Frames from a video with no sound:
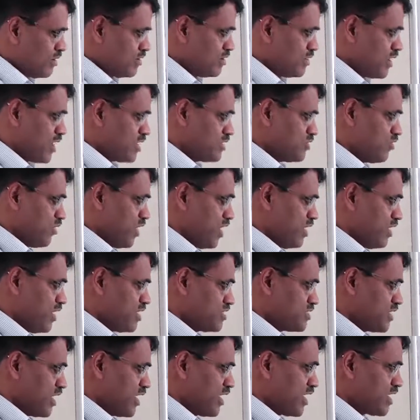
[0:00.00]
That's fine. I
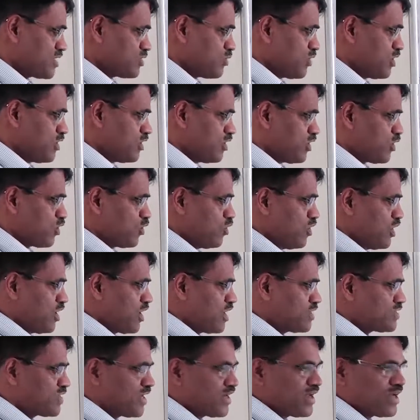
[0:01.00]
said x1 to true and
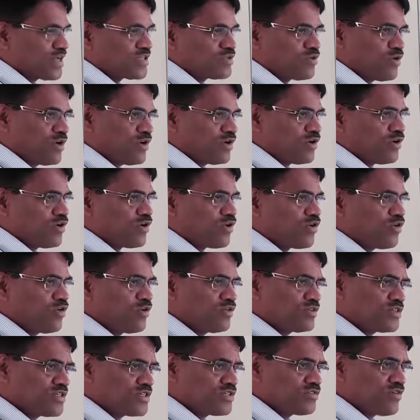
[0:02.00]
I said x1 to true,
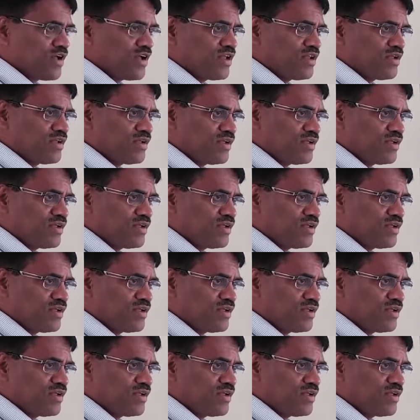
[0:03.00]
which is fine.